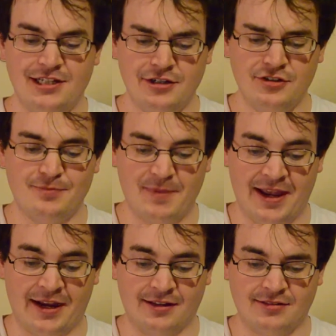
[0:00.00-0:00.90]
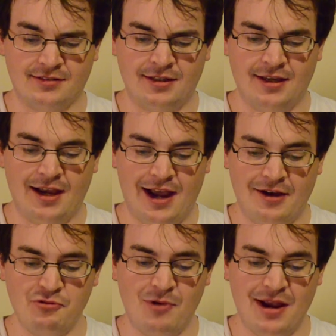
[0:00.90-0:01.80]
Dear Spanx, how
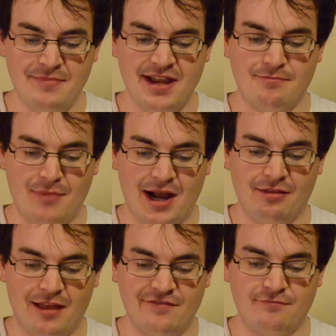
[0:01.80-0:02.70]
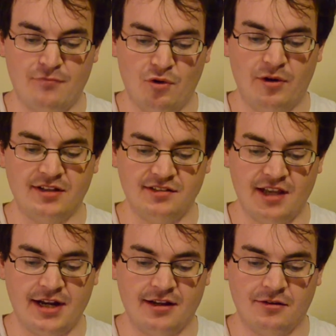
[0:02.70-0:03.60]
do I make my life more
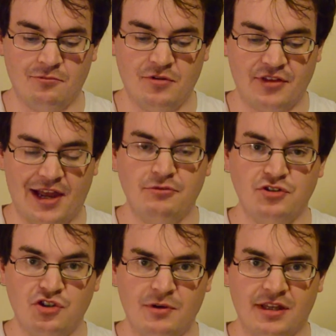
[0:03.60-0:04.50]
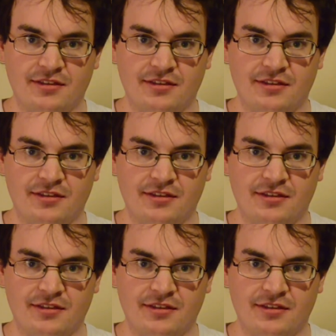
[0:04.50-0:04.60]
exciting without doing